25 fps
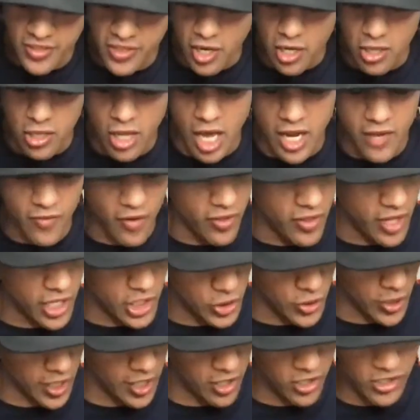a lot of online
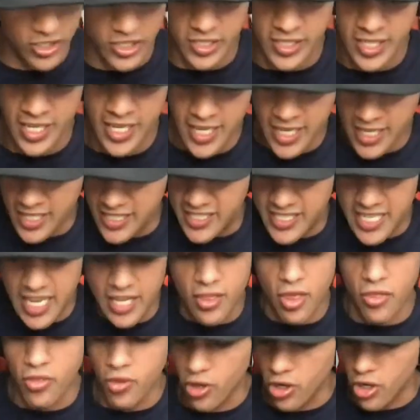trainers say
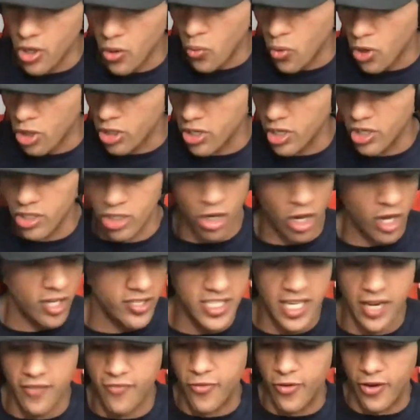that they're going to work on
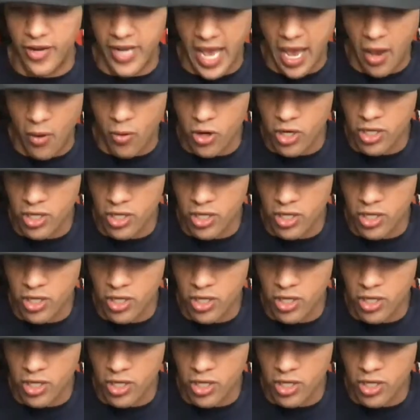content for an hour,